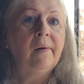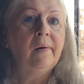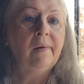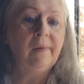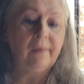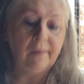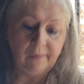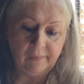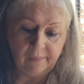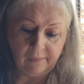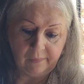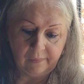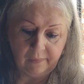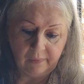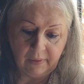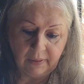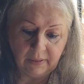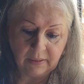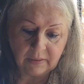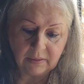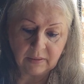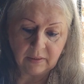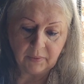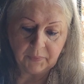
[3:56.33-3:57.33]
I
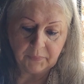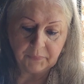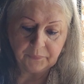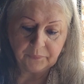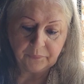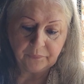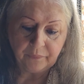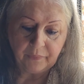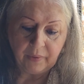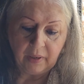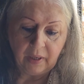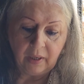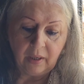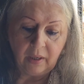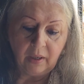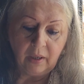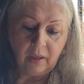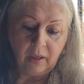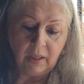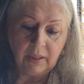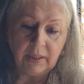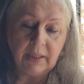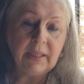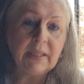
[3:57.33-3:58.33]
think so.
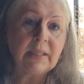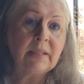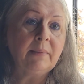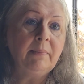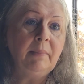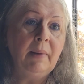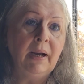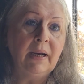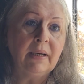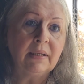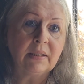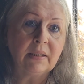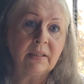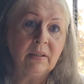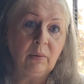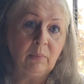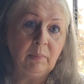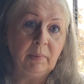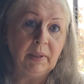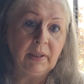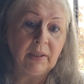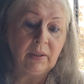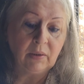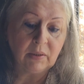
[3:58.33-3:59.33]
I need some masks, though.
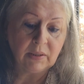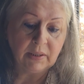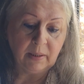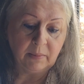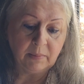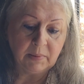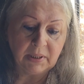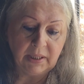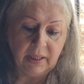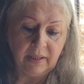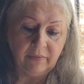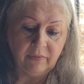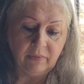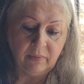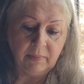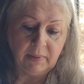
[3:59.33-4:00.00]
Pick those up today for